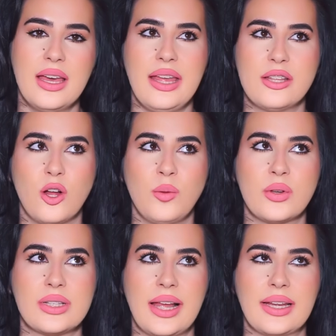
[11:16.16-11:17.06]
it's
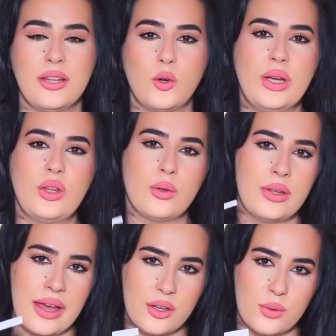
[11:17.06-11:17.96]
almost like in a way to
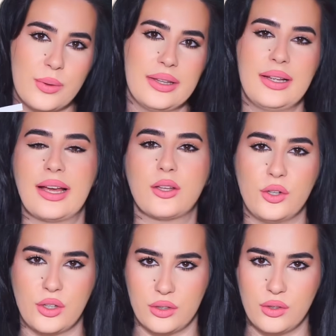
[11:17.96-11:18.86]
decorate the
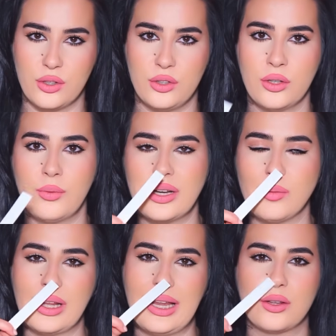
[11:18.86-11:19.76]
lactonic accord. You know what I
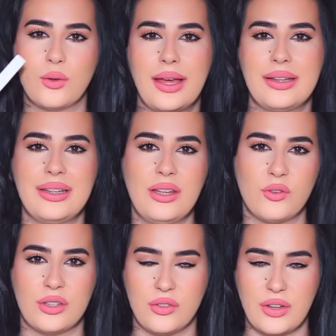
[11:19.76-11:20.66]
mean? Like to add
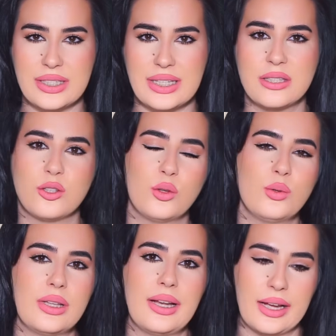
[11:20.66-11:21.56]
different facets
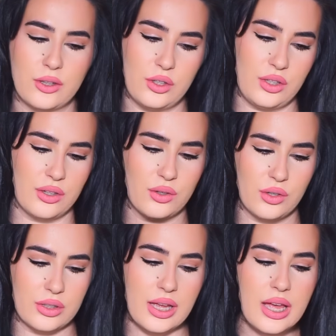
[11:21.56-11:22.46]
to the lactonic
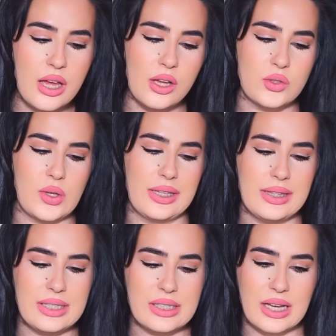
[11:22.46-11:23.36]
accord. So
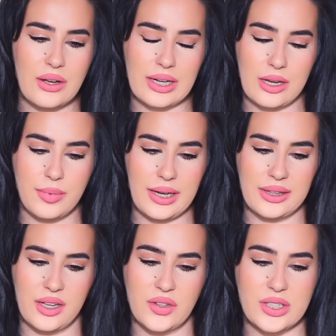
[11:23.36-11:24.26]
this is how Eclaire by
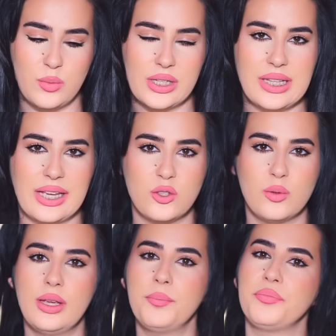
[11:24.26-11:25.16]
Lattafa smells like to
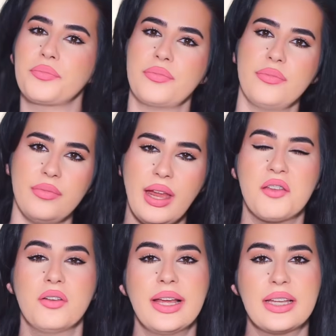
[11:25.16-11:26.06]
me. I
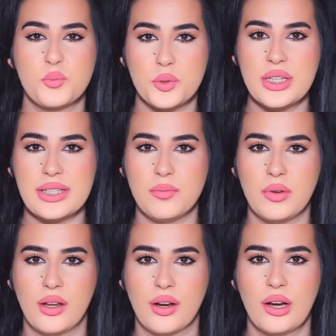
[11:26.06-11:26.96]
feel like it's pretty
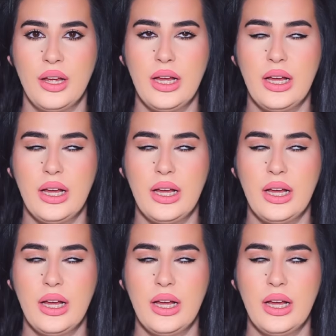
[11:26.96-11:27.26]
similar.